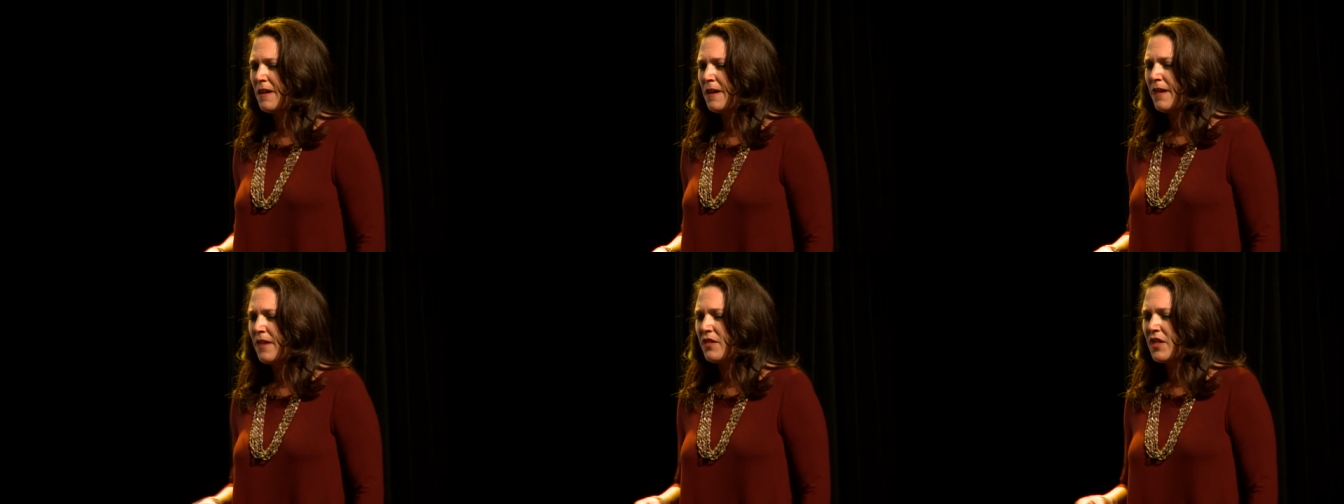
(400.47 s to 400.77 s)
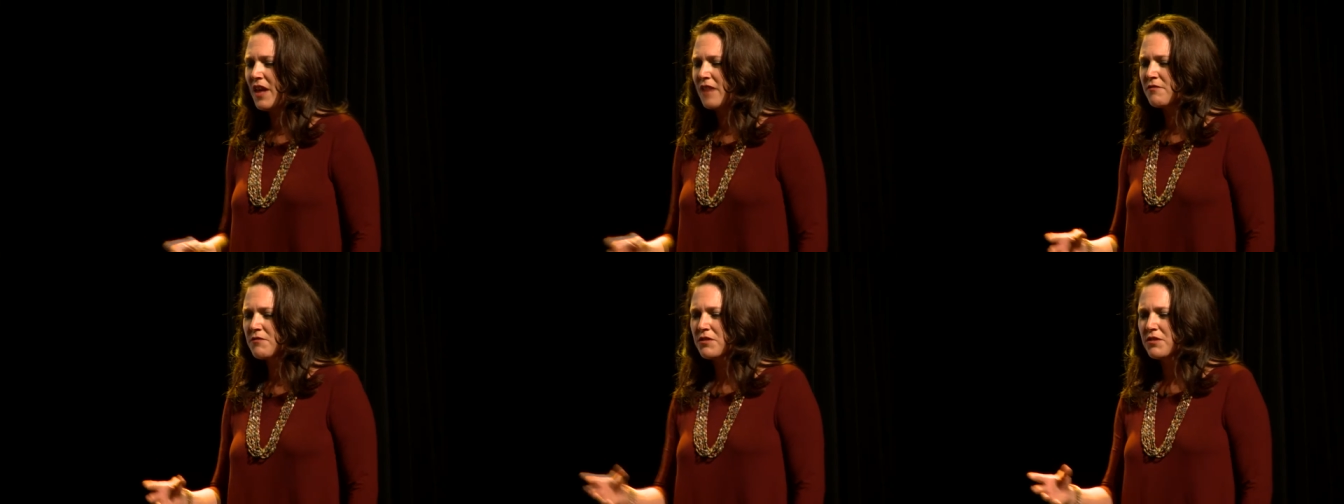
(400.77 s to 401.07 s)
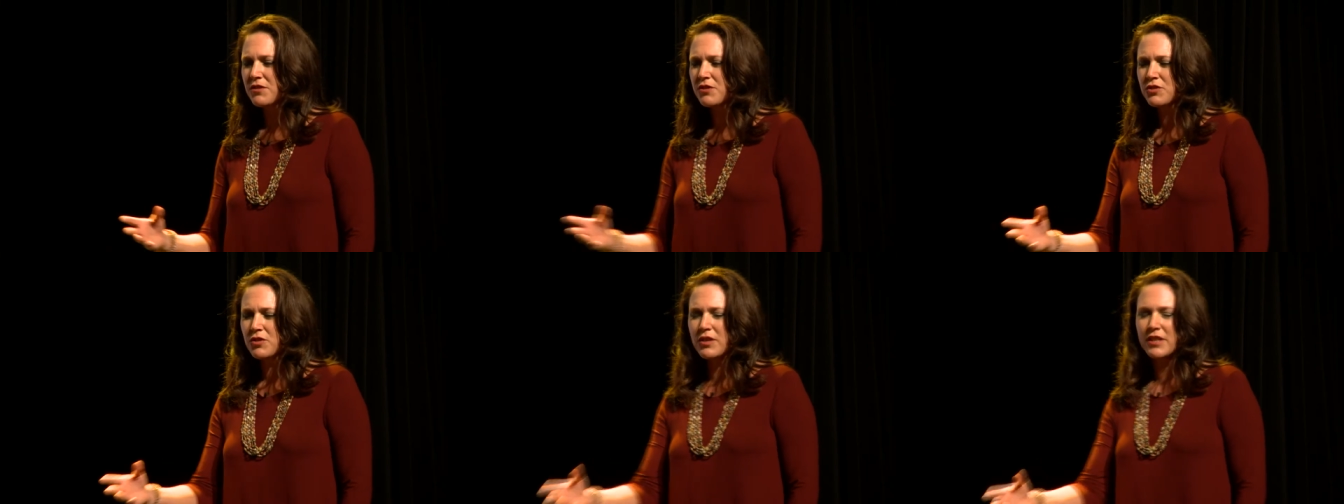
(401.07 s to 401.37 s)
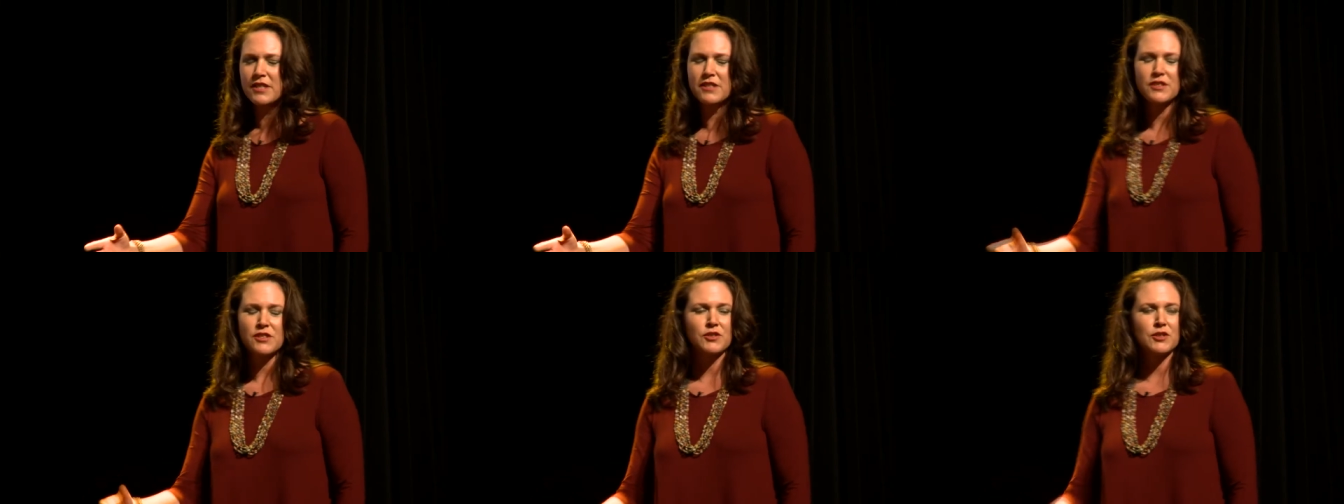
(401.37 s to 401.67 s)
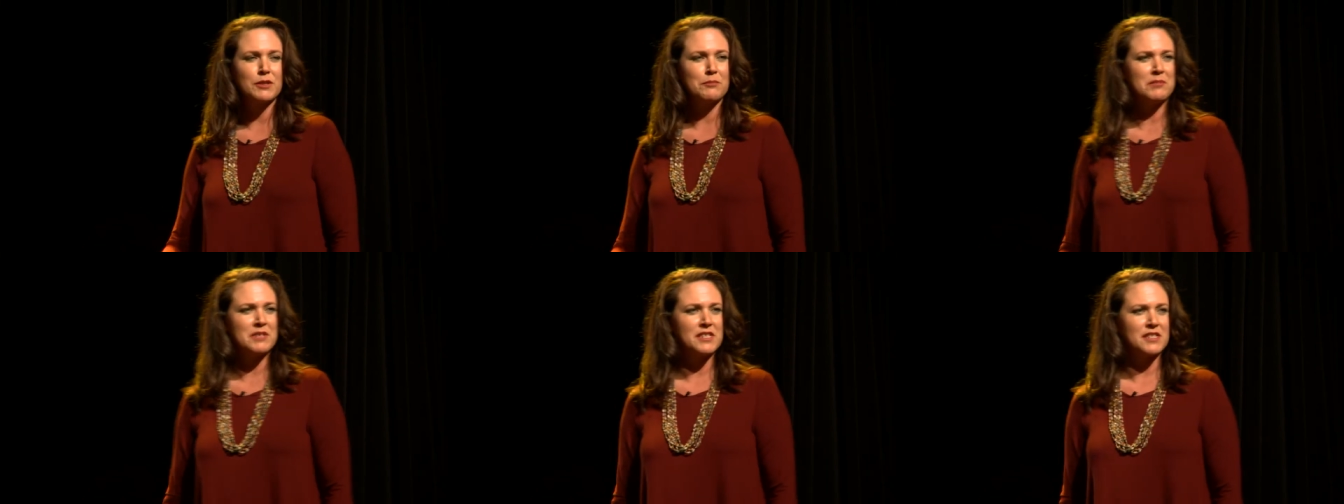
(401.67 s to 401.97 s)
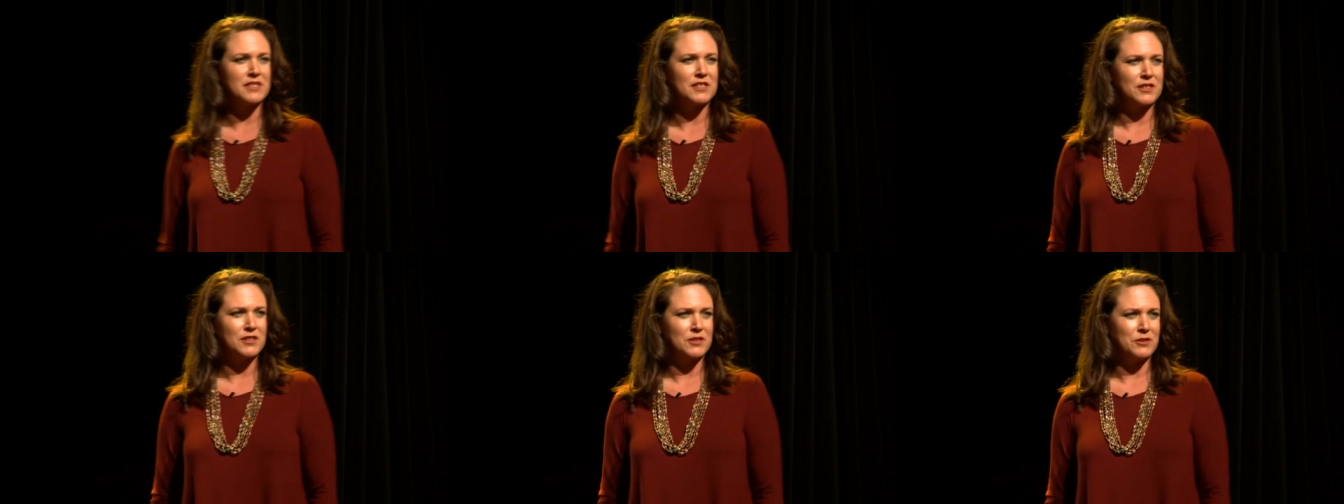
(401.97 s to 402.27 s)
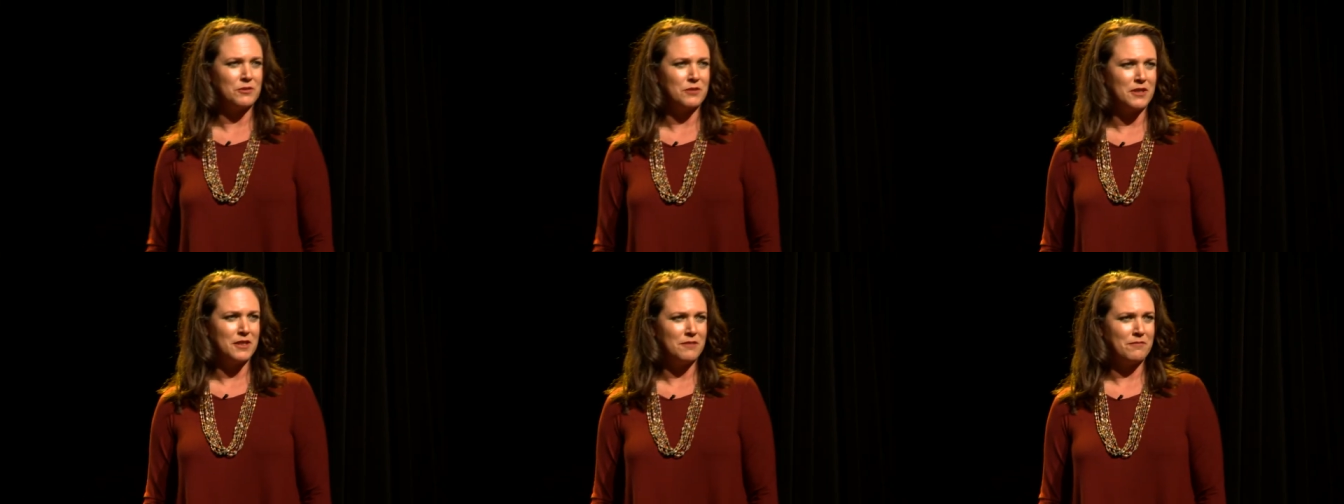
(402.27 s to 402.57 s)
Then Ruth joined Street Business
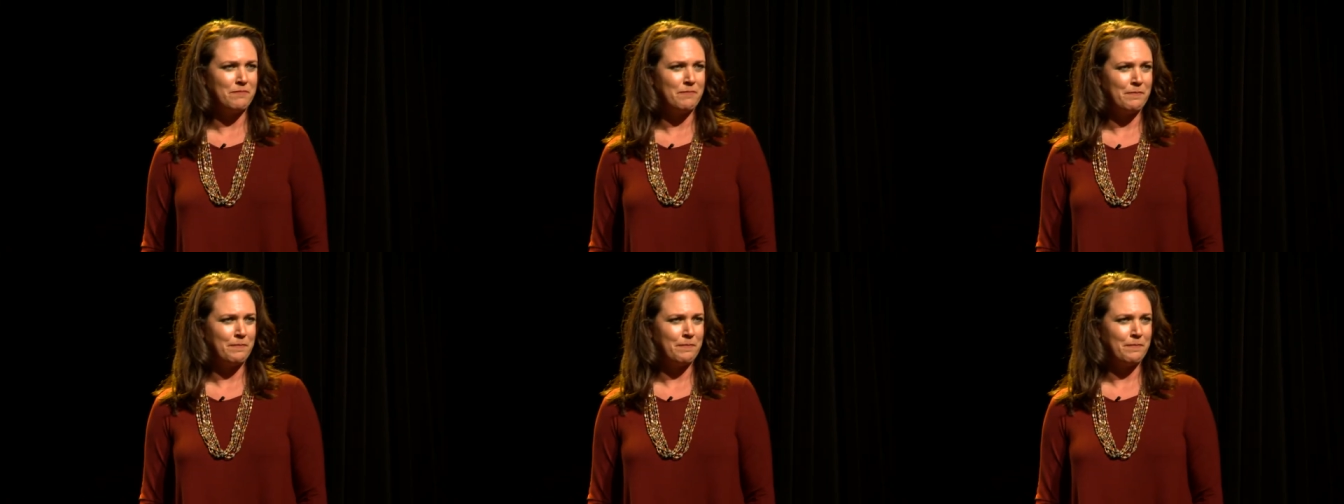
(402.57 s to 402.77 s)
School,